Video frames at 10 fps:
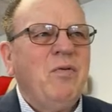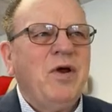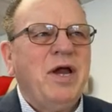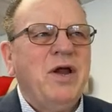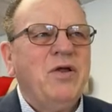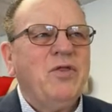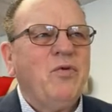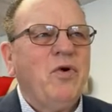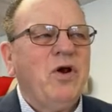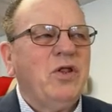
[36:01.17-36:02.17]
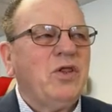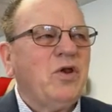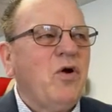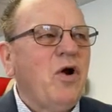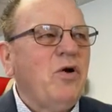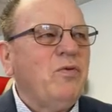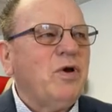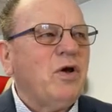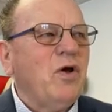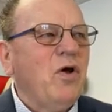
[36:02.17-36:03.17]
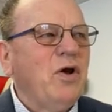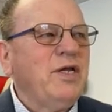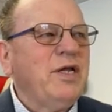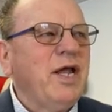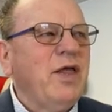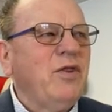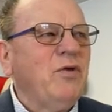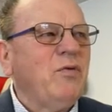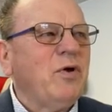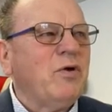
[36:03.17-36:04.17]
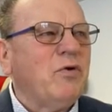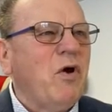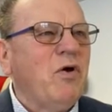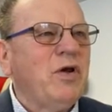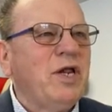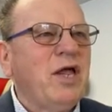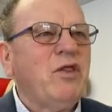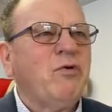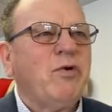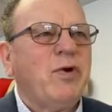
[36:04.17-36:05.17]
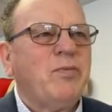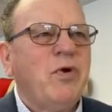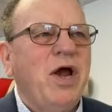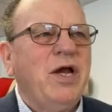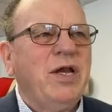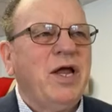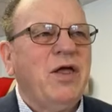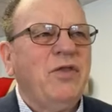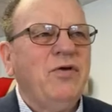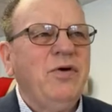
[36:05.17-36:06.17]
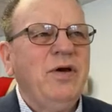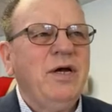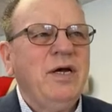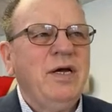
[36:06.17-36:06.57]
we hear the word of the Lord, we learn together, we grow together, we pray together.